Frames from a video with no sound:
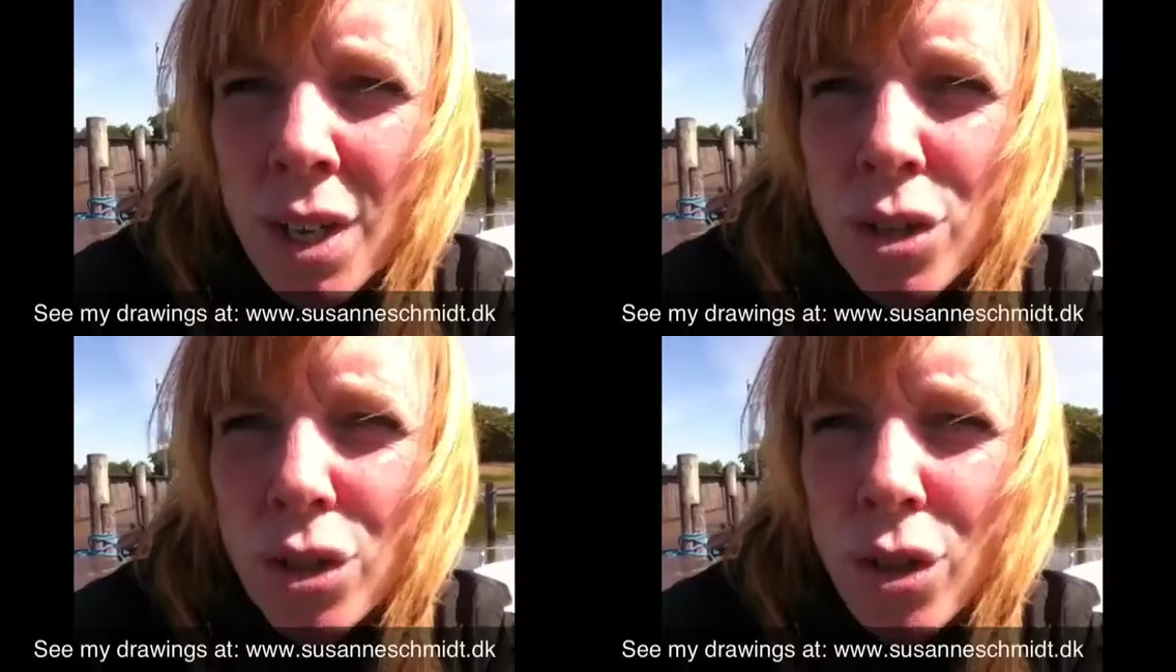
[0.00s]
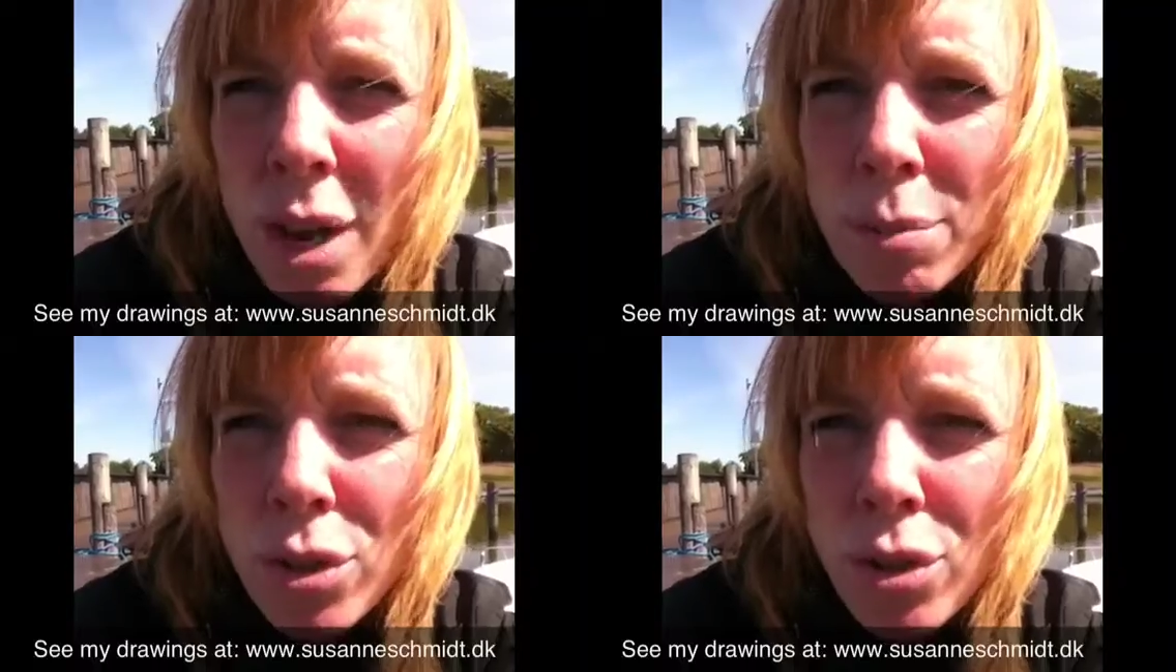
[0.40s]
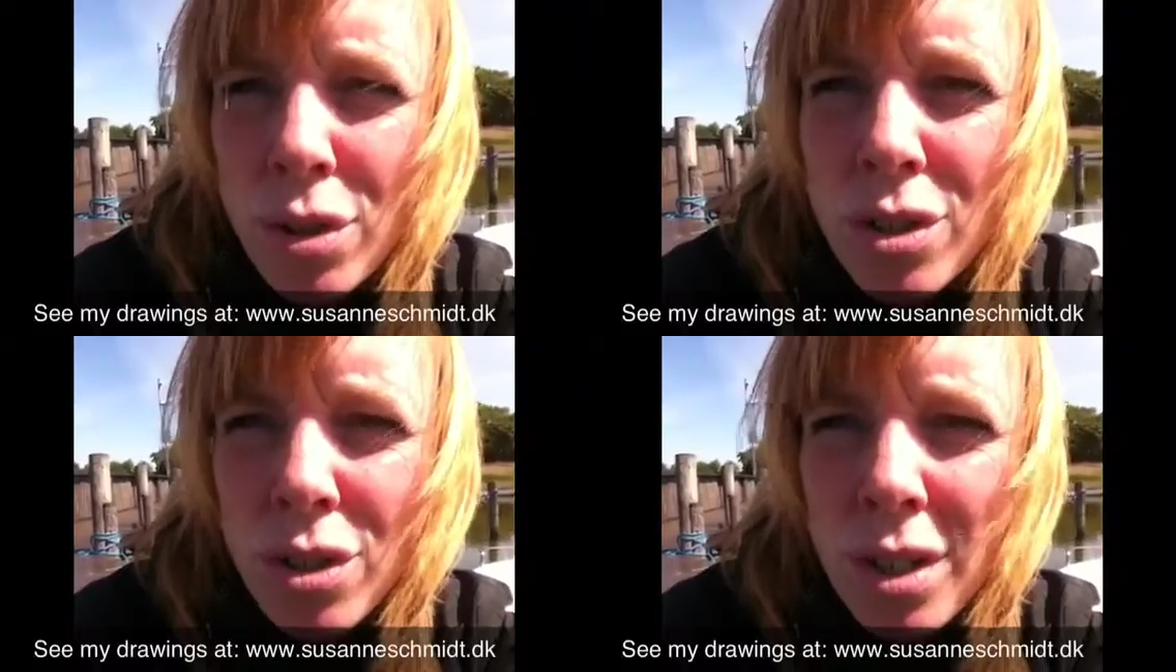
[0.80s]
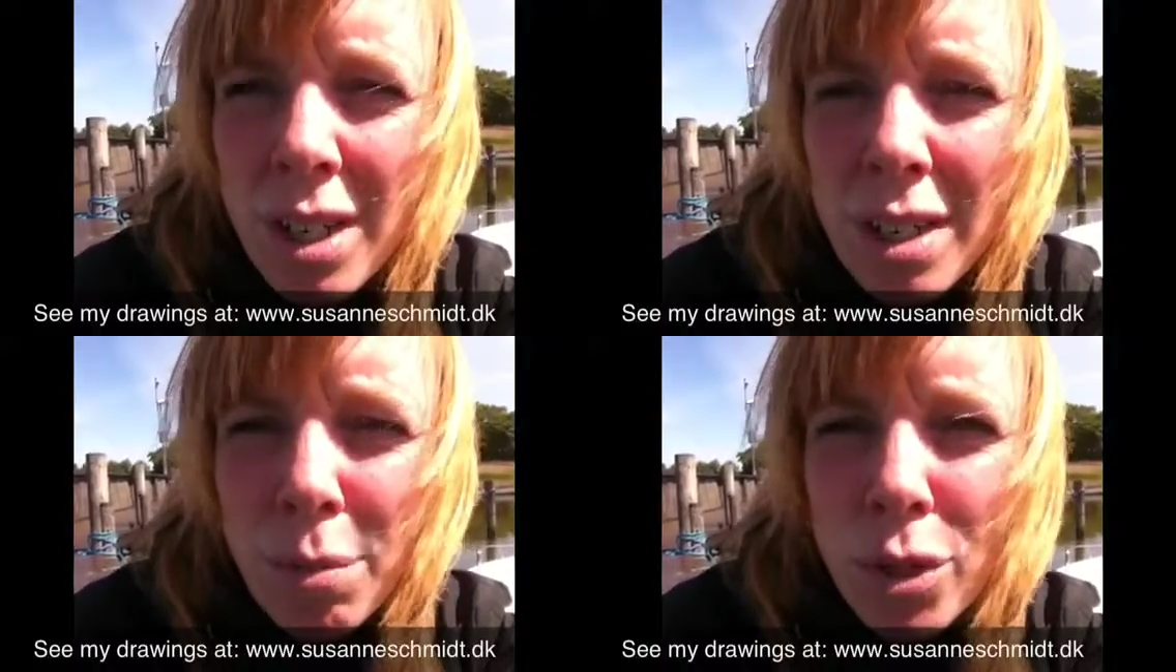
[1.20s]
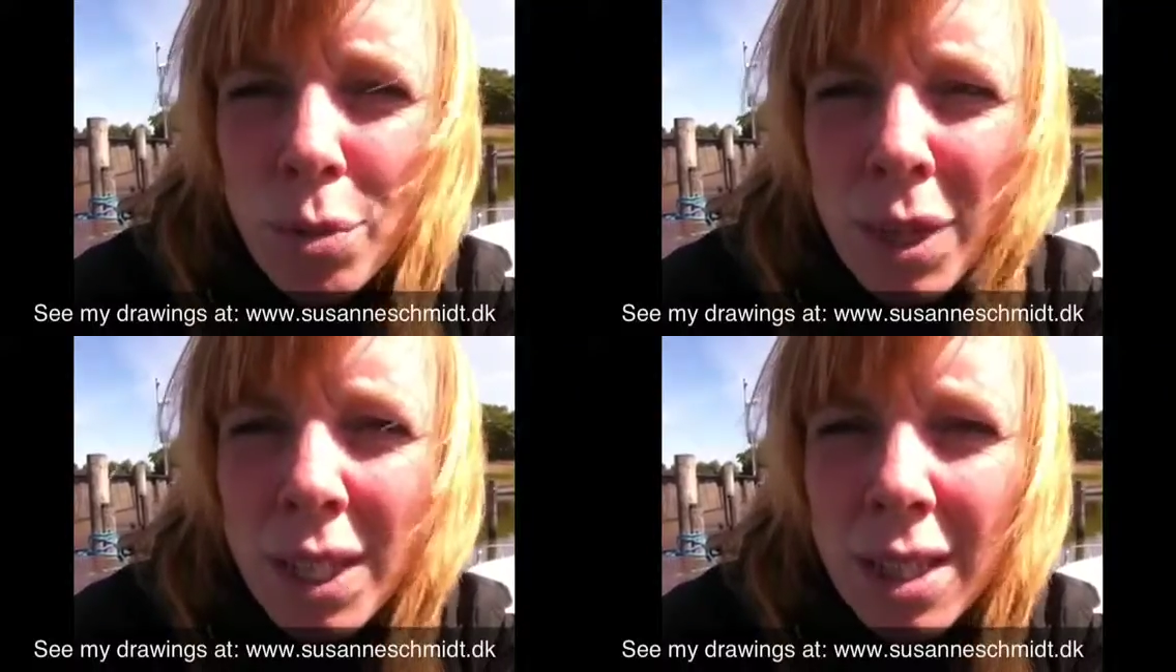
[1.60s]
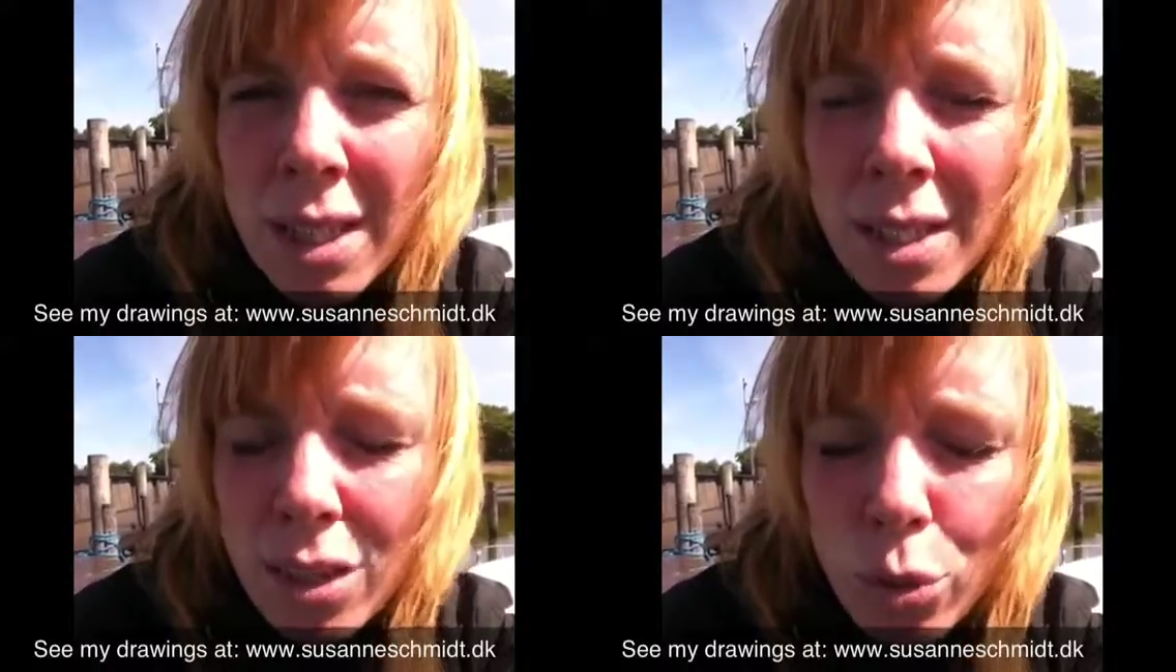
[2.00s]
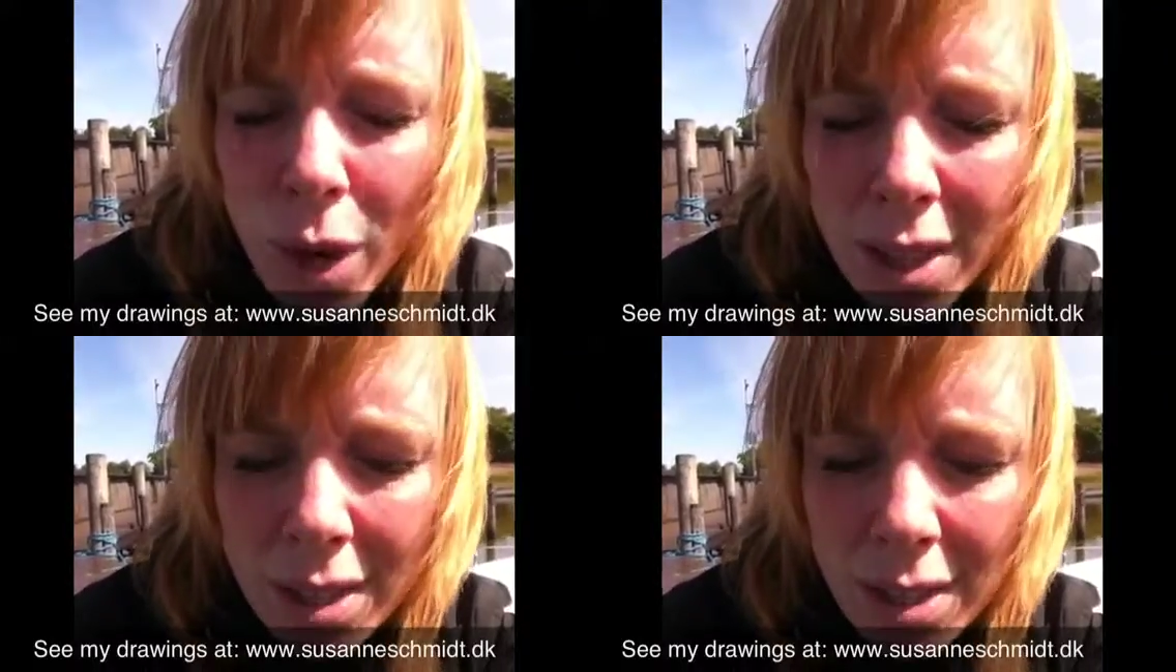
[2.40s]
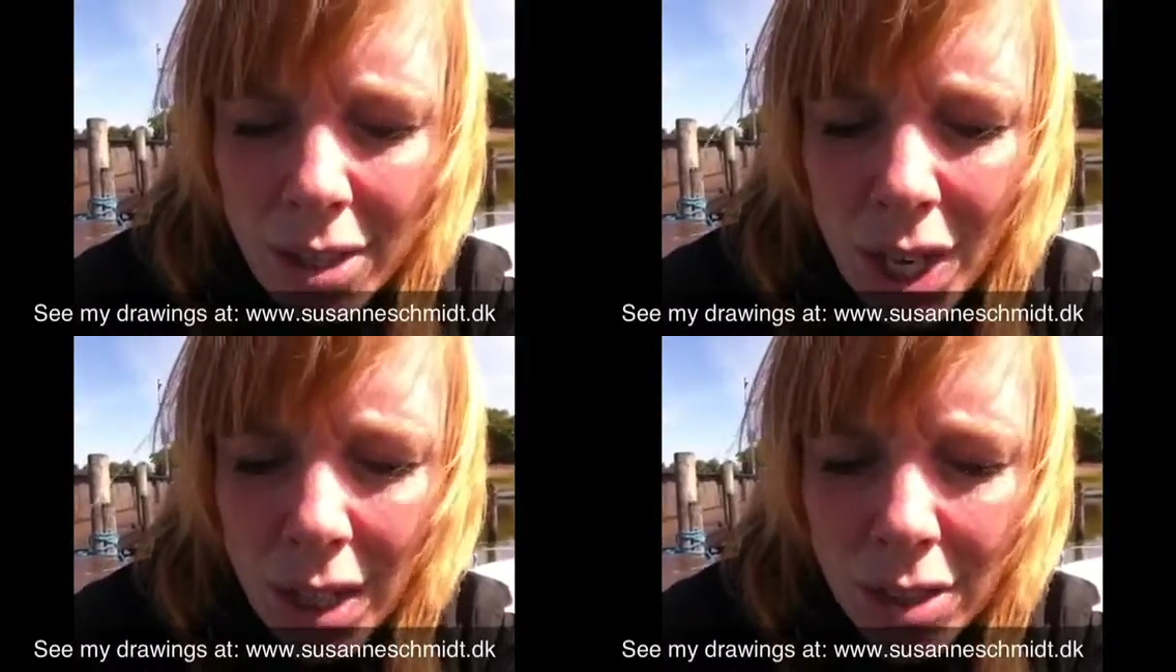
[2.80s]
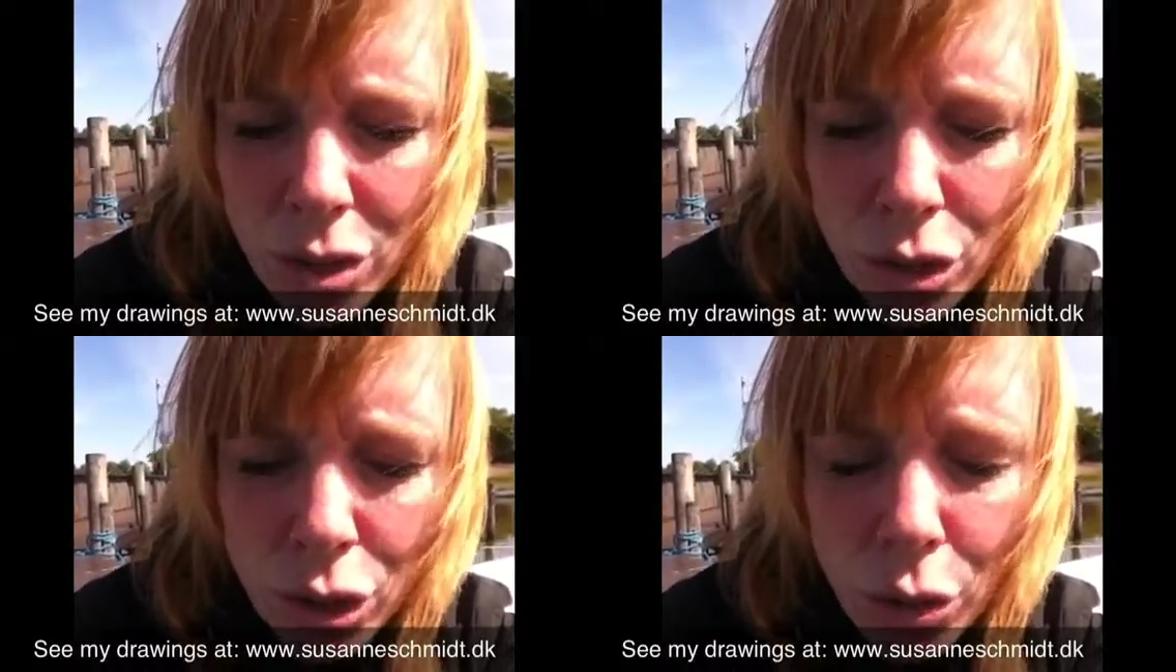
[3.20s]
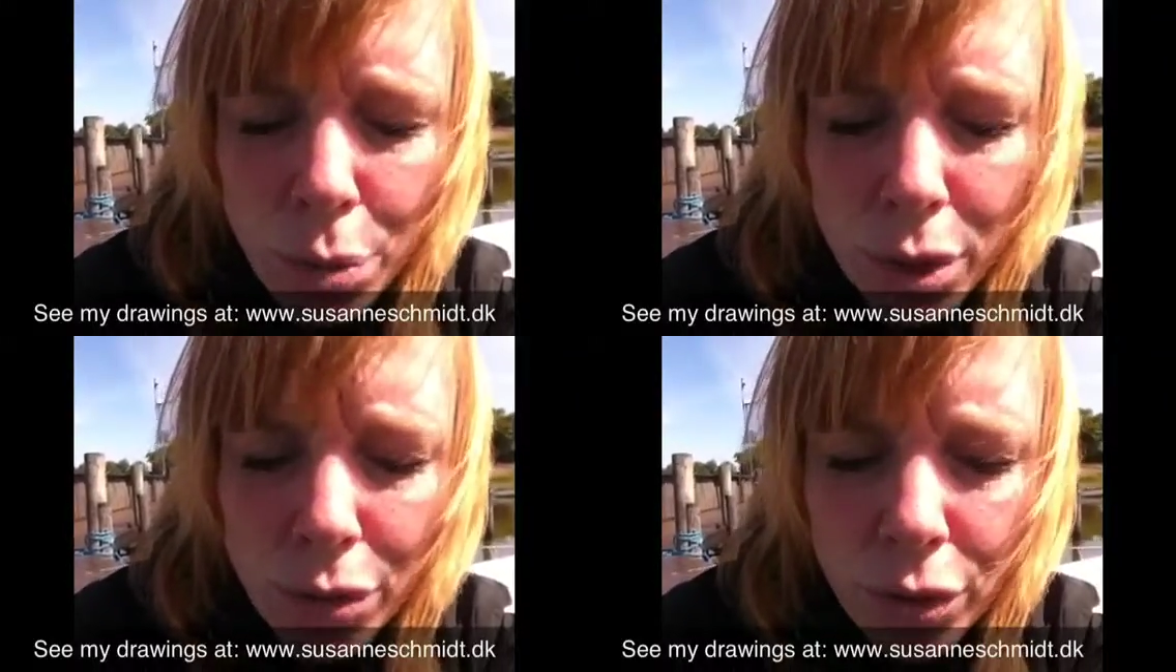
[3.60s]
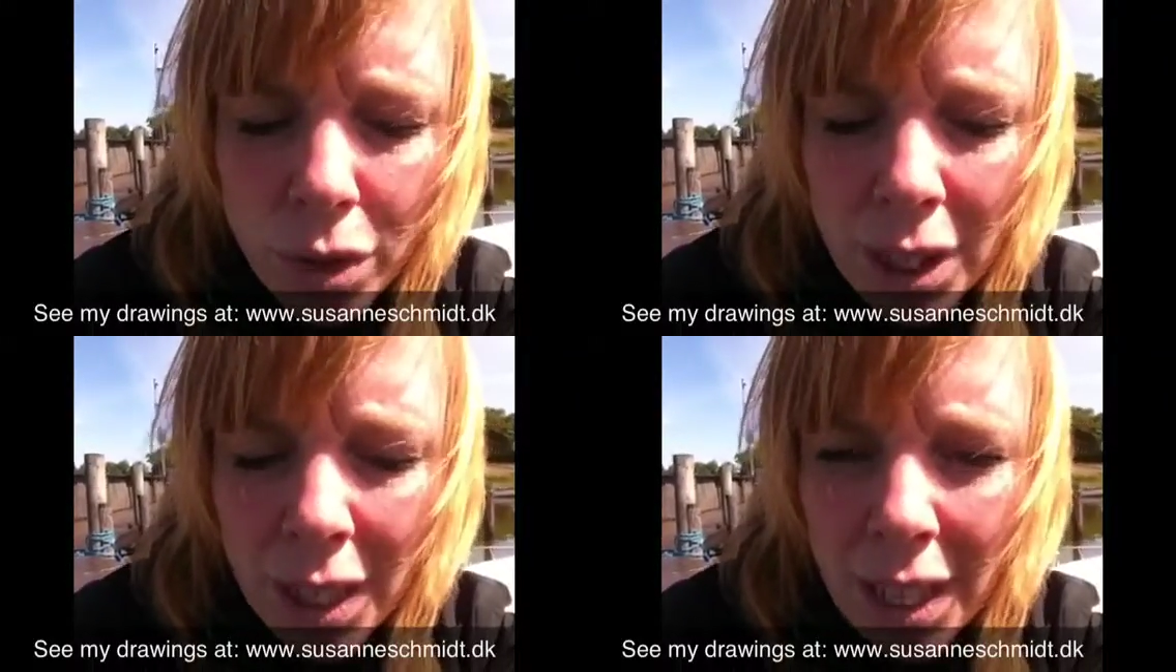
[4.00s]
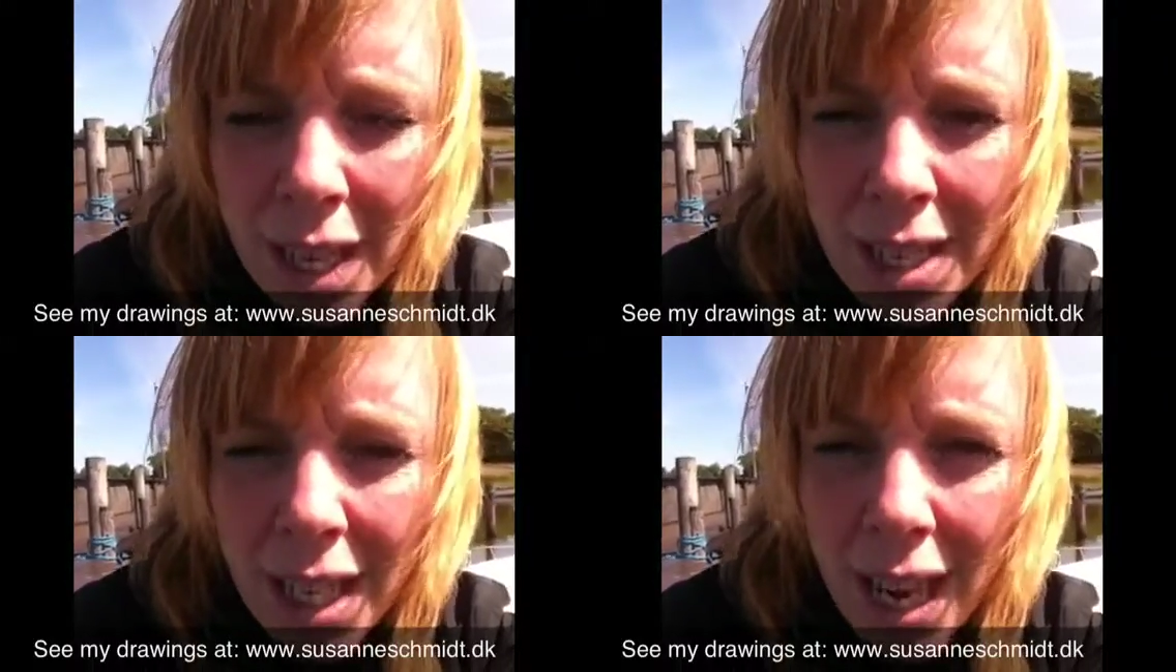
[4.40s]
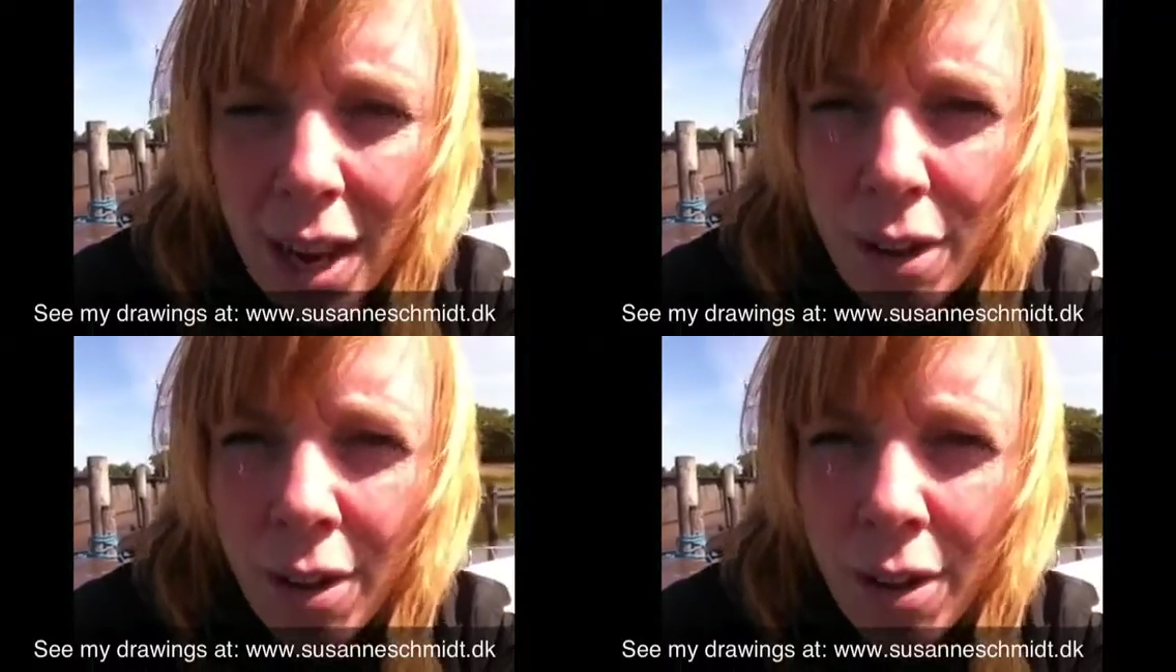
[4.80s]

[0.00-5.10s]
So I'm so concerned at the moment, and this is why this challenge is so beautiful, that